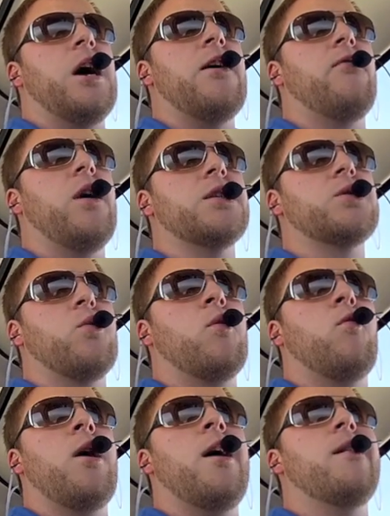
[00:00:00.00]
I have lots of
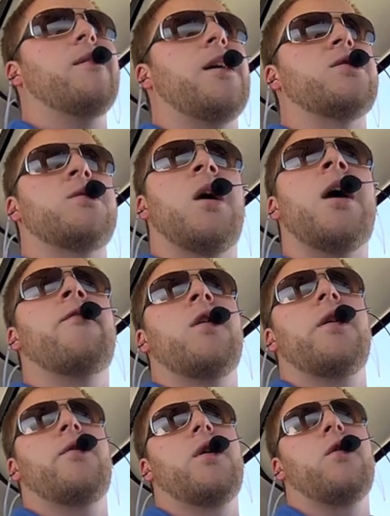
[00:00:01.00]
runway. It's not
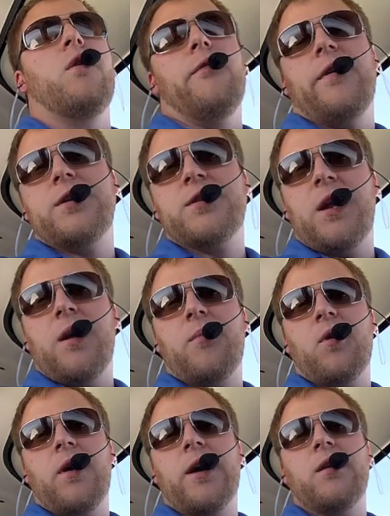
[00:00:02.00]
very critical if I set
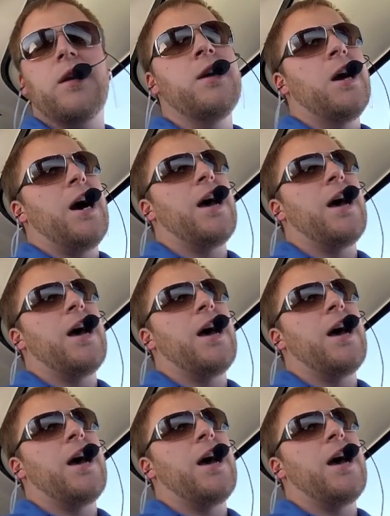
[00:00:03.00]
up correctly.